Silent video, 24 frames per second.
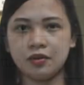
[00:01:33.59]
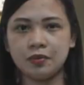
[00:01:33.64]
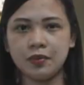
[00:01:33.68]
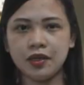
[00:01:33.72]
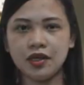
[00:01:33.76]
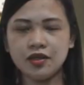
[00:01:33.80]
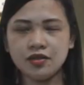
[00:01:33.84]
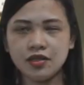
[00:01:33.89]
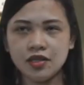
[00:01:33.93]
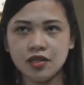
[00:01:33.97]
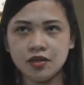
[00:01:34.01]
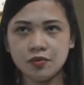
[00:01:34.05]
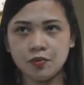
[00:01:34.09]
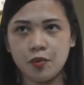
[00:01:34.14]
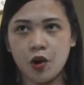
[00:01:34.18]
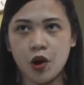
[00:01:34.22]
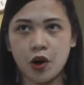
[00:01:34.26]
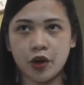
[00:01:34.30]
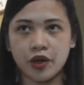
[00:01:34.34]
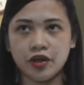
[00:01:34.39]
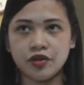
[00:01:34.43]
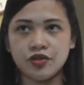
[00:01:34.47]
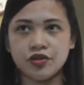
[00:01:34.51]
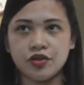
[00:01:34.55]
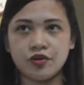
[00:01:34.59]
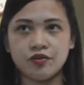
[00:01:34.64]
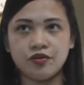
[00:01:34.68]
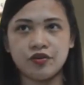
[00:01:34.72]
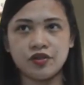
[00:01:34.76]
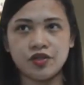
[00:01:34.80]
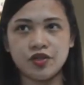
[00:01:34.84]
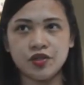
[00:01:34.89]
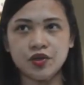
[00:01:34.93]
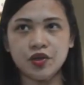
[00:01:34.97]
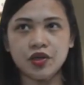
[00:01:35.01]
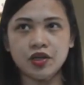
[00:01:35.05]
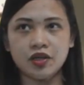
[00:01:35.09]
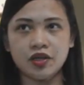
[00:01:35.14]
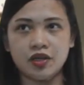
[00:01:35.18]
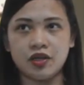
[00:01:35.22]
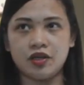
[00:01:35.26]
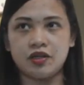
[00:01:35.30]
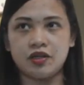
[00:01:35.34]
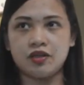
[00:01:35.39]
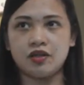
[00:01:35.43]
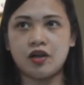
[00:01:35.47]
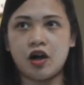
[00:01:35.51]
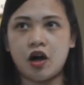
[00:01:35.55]
basic parts of a
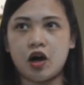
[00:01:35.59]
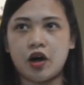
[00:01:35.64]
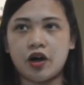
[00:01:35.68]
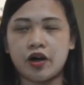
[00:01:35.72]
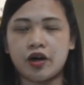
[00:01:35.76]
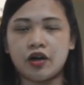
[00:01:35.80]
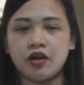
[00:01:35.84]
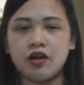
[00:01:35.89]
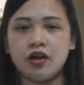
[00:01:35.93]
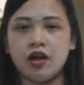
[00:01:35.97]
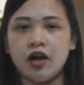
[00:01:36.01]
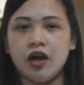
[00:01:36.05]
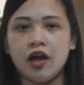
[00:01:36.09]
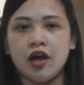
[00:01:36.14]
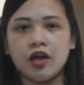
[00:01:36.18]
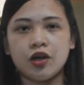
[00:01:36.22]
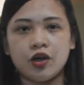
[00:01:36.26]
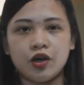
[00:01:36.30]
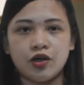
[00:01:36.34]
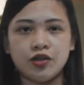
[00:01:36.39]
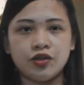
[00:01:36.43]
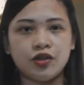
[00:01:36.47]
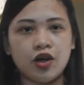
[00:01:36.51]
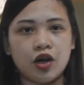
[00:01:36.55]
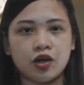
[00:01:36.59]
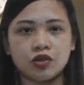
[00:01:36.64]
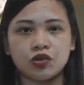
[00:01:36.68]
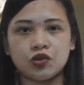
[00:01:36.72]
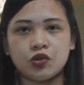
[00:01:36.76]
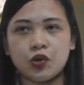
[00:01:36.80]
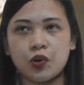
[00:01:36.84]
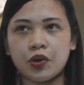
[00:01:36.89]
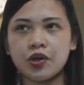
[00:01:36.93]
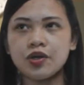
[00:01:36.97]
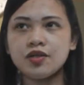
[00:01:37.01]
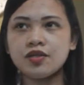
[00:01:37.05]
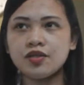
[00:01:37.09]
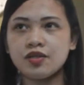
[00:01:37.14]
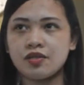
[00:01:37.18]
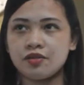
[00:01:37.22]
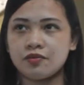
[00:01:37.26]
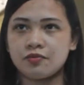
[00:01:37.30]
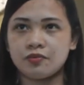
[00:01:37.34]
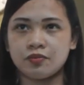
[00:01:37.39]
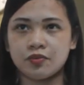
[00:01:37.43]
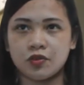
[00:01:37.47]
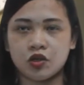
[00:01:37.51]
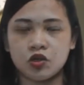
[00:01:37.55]
circuit are conductors,
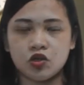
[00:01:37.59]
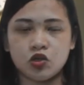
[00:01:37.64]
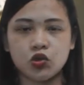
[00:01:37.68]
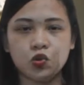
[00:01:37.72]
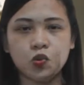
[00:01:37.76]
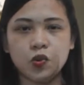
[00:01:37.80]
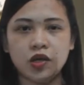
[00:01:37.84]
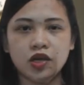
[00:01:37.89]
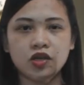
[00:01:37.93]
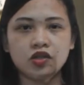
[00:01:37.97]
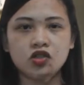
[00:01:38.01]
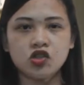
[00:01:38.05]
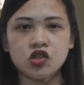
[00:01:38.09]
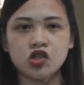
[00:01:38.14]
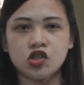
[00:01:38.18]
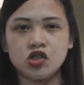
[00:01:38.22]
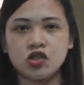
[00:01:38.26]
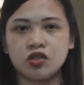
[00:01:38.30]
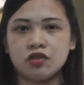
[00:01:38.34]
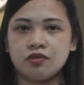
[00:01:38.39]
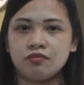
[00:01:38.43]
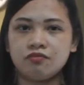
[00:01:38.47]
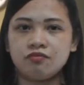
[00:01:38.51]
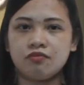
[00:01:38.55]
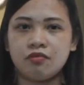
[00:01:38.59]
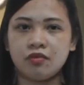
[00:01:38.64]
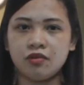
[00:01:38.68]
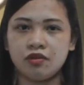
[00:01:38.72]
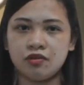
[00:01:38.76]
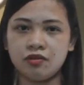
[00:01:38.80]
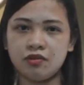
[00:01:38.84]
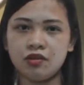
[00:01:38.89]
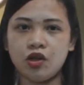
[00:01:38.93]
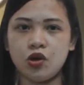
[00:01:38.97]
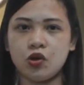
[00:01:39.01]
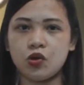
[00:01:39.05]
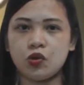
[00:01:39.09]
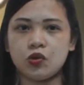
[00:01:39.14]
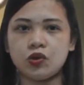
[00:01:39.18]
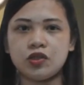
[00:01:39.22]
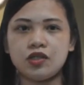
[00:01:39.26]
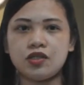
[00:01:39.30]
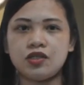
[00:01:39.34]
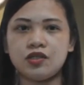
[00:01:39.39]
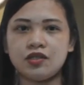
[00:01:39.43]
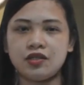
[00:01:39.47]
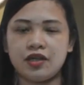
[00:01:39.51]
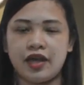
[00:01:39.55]
switch,
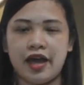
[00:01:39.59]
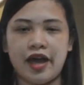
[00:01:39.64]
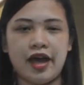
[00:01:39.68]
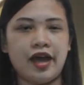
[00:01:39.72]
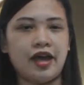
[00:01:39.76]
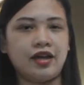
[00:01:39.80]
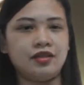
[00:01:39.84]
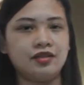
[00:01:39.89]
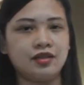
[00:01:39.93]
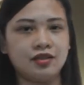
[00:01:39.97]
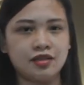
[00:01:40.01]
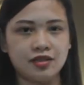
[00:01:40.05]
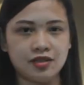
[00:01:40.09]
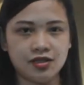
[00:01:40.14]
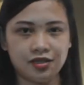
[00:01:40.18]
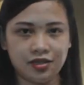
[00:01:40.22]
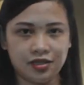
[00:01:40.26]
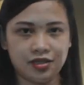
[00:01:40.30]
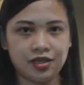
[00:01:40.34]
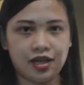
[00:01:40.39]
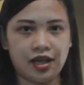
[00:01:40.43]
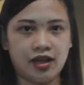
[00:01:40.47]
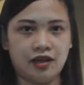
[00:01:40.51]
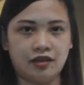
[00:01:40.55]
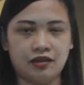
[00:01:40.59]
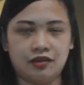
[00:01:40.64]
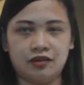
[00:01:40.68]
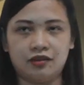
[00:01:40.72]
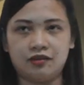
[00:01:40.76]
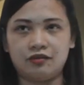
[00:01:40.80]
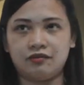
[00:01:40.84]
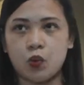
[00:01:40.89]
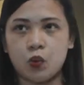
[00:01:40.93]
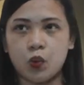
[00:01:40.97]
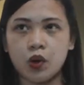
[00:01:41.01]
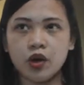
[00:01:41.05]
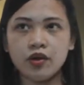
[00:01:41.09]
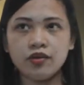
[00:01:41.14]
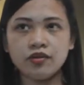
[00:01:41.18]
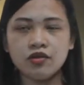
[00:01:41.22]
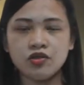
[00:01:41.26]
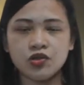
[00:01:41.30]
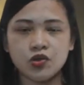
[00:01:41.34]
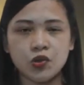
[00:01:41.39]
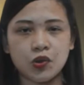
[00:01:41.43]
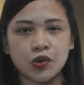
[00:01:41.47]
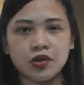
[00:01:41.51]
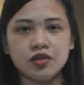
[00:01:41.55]
load, and the cell, where the
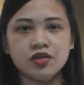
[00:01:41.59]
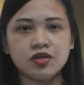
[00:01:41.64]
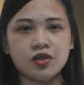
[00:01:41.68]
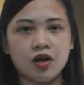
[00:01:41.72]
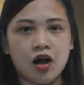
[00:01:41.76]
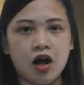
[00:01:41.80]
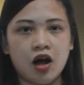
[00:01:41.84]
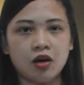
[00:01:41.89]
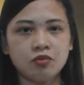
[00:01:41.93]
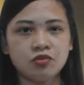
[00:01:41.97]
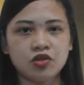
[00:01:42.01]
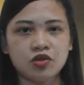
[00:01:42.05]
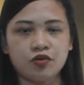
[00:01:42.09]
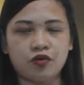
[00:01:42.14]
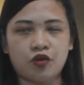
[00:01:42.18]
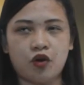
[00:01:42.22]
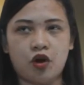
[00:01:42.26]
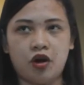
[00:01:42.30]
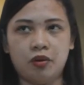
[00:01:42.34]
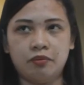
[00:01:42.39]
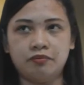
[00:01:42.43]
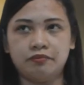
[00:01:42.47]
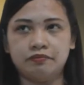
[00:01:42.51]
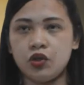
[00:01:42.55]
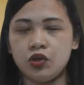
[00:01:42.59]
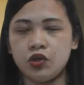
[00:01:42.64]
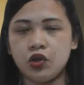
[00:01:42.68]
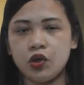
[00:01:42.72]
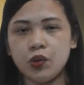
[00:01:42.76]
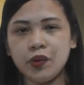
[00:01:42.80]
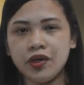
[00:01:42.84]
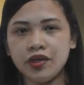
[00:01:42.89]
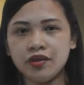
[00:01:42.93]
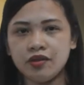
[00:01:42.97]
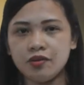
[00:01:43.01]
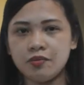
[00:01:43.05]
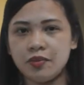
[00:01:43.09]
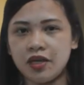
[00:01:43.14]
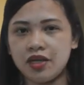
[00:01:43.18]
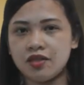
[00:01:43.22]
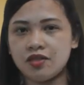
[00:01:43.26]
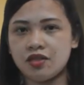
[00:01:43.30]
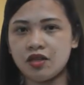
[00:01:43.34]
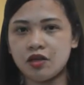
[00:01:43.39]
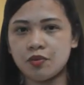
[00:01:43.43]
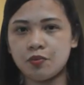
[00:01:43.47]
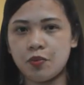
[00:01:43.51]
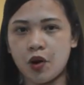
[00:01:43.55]
source comes from. Knowing the
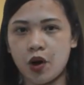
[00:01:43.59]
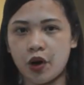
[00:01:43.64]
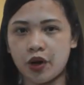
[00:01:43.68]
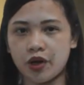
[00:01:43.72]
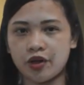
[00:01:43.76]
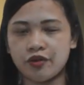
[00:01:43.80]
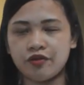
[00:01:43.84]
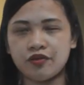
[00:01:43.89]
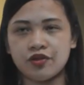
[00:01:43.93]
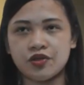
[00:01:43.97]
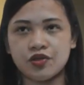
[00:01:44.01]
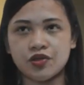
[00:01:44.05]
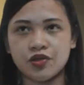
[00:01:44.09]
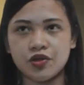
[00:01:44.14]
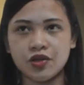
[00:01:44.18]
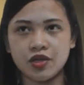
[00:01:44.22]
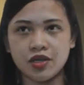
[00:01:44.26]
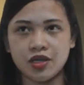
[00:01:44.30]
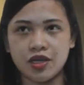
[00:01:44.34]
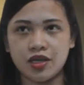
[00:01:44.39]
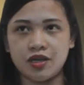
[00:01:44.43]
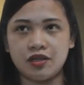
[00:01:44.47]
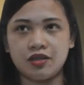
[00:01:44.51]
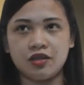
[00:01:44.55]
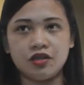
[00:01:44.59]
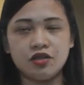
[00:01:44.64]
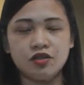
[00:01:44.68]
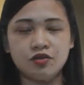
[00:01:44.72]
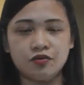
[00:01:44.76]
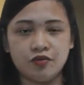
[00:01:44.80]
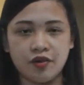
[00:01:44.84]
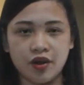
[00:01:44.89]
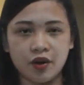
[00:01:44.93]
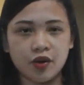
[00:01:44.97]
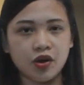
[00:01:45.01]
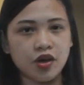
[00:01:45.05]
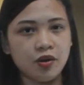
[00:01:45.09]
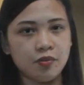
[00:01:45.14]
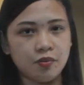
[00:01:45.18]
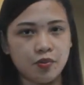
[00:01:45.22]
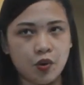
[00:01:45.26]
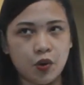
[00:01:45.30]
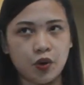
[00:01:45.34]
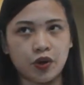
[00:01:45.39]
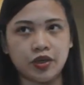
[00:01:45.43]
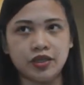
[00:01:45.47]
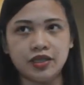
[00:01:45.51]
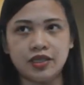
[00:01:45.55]
basic part of a circuit is very
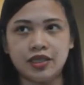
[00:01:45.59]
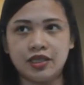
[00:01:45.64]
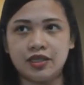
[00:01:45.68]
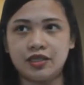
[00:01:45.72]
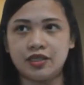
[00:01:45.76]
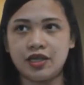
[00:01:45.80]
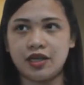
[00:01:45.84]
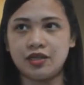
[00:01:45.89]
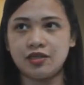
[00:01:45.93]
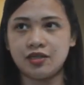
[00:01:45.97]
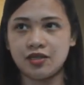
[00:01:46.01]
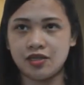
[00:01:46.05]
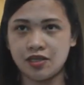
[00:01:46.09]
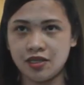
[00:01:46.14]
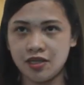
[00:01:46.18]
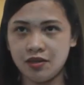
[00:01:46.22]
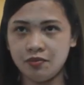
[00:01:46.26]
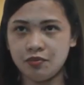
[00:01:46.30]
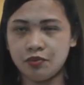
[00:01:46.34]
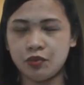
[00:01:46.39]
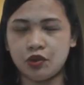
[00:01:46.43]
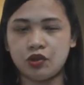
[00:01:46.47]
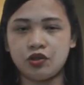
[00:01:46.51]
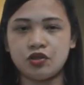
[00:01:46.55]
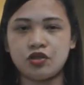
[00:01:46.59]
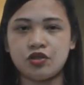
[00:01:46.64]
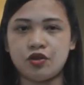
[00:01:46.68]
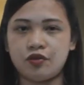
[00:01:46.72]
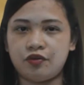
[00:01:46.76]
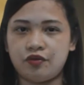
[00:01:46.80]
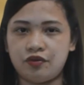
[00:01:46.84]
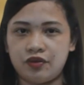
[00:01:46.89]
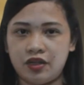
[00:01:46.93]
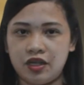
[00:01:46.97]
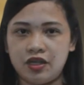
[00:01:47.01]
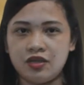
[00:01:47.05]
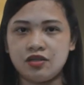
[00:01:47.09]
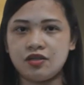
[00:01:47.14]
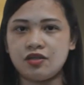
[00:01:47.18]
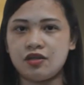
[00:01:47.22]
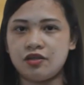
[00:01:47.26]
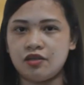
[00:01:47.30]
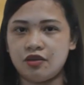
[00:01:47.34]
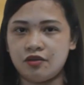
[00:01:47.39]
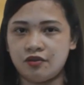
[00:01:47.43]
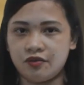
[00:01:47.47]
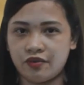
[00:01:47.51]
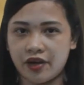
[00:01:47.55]
important, and symbols of these
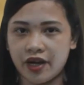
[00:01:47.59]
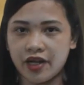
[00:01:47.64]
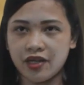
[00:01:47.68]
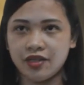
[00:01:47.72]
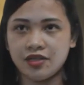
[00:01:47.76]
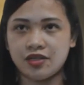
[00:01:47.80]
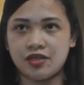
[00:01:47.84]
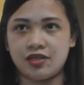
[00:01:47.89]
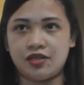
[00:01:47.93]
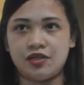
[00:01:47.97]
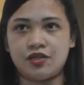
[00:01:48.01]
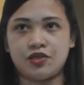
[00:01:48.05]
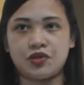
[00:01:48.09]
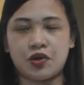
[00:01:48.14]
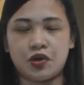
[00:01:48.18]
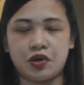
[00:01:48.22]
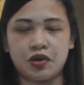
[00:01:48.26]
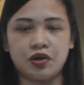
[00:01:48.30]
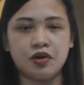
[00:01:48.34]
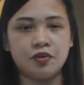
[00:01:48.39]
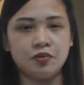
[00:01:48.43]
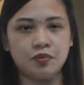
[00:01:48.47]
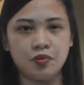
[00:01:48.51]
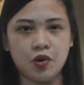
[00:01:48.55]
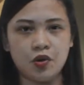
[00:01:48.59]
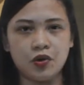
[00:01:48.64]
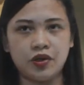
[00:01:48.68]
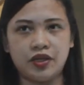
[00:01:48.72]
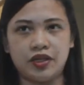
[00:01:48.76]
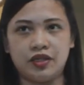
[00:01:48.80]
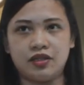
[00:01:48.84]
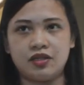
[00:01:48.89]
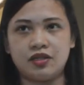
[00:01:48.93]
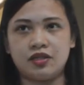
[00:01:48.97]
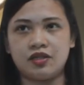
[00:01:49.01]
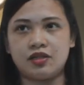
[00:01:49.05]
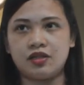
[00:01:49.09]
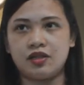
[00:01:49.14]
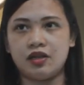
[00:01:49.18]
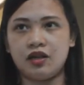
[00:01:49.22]
devices are components.